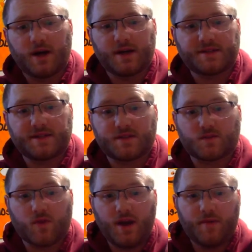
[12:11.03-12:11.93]
sits
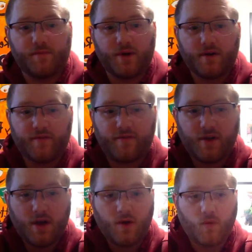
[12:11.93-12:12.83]
right above
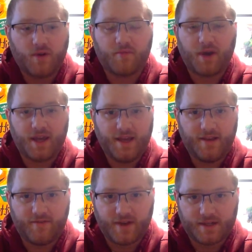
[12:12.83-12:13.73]
one of my
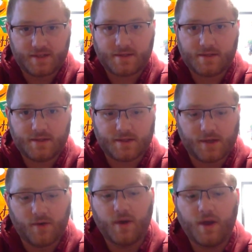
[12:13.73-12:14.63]
heat vents. So